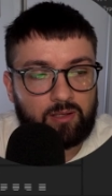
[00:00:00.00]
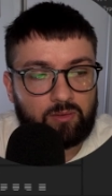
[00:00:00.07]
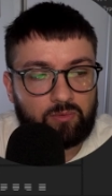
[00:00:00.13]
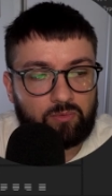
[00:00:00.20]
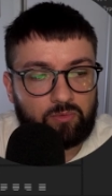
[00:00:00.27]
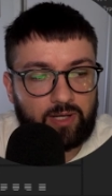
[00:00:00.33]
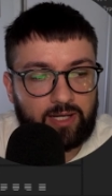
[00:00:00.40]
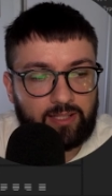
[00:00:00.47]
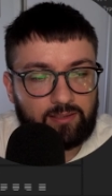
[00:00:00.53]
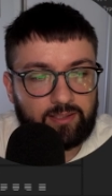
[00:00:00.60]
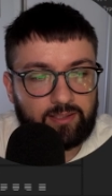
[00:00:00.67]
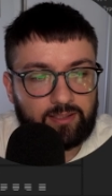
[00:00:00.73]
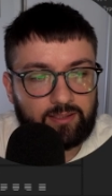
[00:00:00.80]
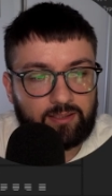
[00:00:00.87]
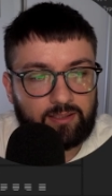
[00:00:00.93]
Right
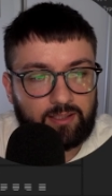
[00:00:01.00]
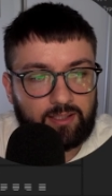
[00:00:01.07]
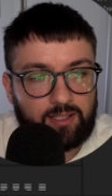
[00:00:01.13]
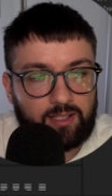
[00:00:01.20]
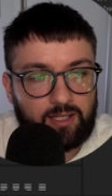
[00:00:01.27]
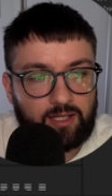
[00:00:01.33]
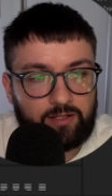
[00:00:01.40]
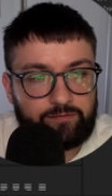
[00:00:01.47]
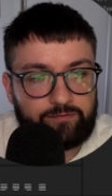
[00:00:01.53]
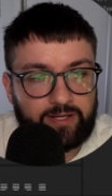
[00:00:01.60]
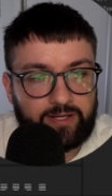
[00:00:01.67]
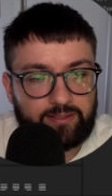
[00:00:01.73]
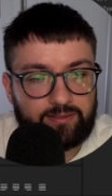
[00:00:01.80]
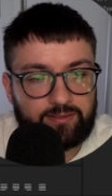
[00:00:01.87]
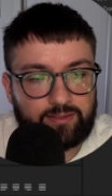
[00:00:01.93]
click,
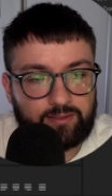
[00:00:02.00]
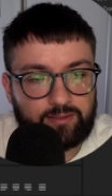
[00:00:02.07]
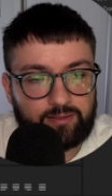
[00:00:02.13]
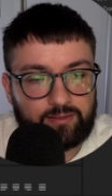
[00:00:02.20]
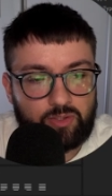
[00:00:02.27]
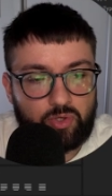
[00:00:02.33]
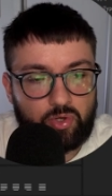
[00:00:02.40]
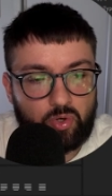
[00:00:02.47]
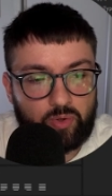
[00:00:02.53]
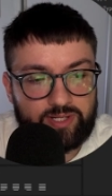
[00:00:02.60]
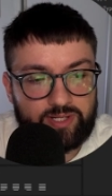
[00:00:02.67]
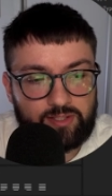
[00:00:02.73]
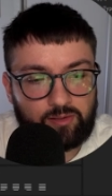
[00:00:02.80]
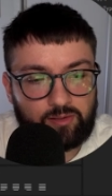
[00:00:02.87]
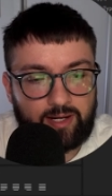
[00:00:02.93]
Effect, Noise
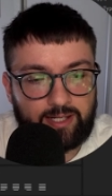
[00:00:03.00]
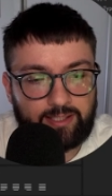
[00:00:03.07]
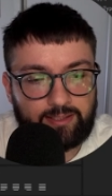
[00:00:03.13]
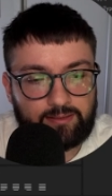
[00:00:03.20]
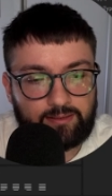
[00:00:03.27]
and Grain,